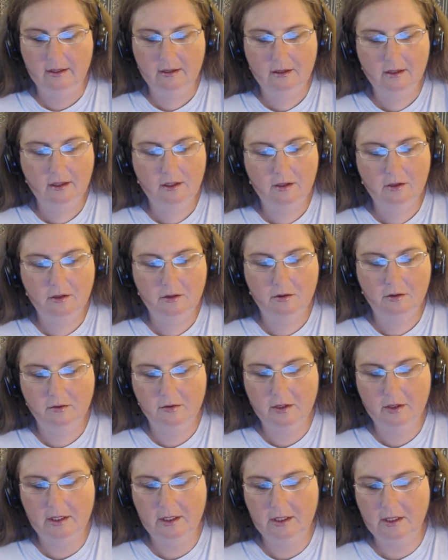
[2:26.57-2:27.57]
that's unusual
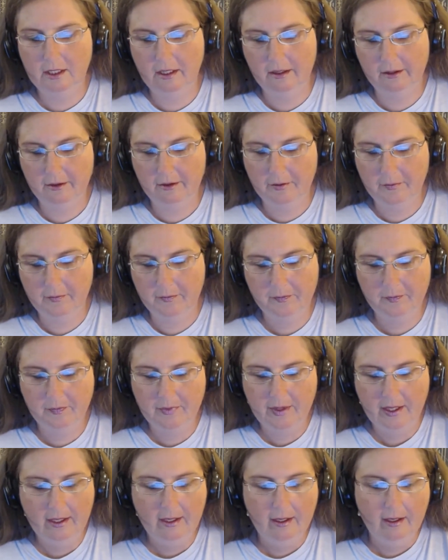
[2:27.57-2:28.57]
for this deck.
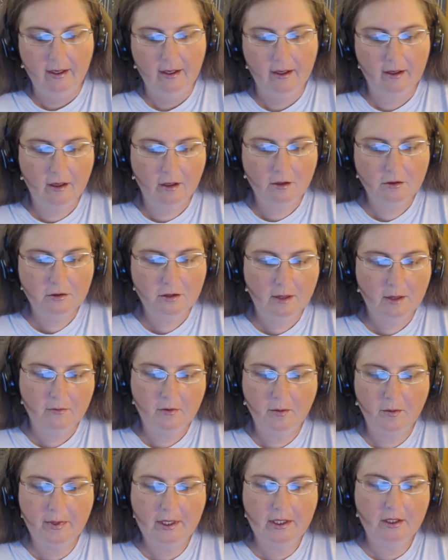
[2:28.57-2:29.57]
A card
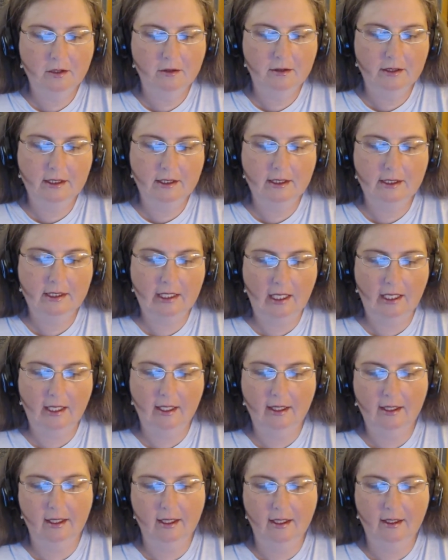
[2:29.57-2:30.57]
drop for me, too, is a
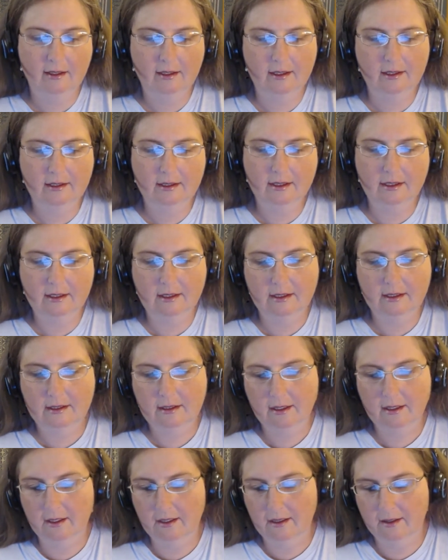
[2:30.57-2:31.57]
sign that this
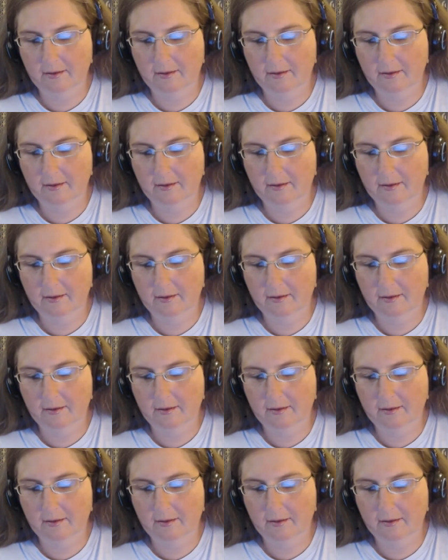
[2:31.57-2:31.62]
is